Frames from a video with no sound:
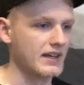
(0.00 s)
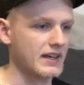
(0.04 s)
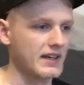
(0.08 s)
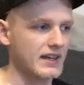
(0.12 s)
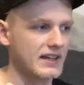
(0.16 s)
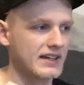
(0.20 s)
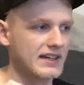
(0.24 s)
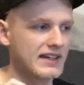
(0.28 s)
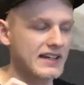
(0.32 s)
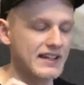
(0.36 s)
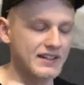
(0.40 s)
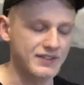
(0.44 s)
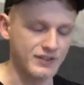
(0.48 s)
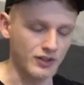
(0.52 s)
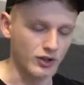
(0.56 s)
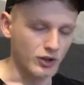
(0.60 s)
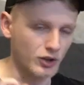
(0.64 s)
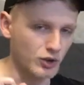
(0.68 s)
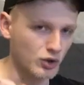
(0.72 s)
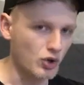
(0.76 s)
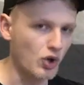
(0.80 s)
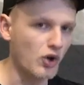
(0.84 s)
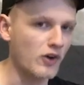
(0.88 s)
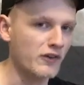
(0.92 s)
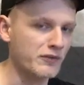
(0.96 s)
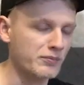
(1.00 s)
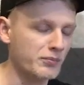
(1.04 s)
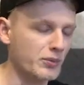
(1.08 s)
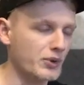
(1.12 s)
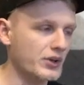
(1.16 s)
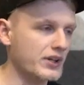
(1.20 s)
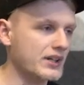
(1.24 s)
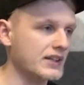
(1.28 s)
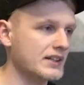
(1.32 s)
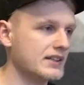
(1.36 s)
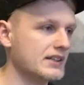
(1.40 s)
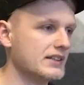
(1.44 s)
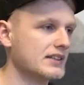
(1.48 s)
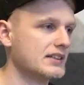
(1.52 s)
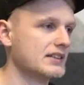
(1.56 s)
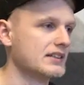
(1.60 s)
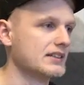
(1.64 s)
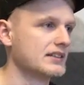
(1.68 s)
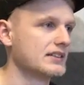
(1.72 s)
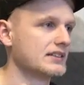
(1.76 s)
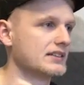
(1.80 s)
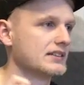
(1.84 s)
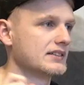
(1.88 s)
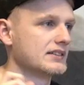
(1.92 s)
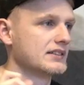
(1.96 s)
it's a lot of money
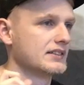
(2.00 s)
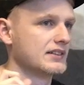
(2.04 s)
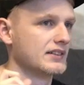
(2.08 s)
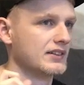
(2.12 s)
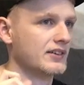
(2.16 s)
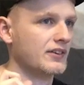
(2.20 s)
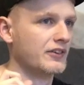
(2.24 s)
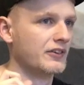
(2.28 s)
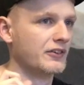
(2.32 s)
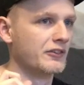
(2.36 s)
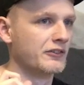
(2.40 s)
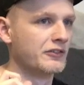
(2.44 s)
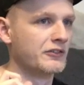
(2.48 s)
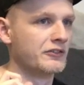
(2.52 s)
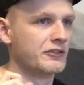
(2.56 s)
for